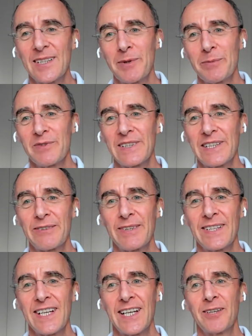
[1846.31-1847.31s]
You might be feeling
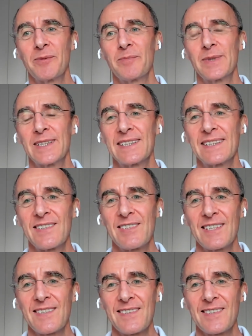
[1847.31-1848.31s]
run down, but the
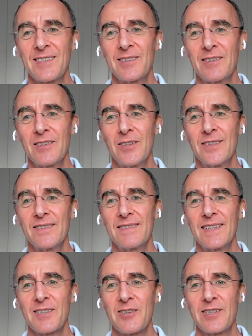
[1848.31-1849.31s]
chances are you're not
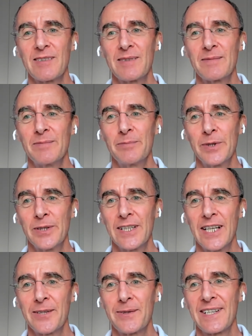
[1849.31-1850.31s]
actually burned
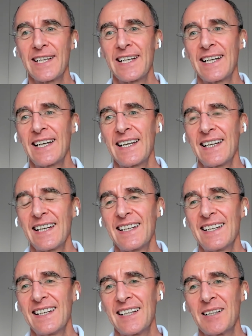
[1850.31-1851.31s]
out.
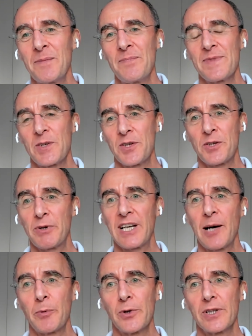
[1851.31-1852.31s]
Um, so just to
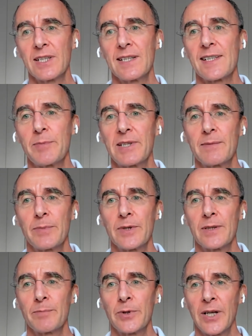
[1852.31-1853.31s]
recap what it is, I mean,
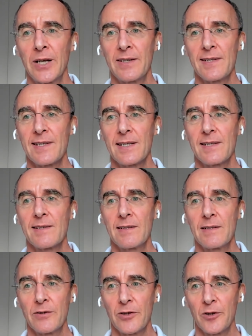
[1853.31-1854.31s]
burnout is a
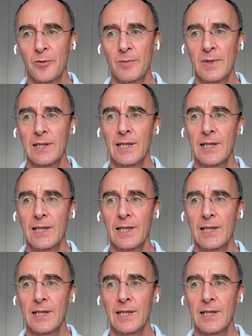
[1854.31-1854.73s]
syndrome.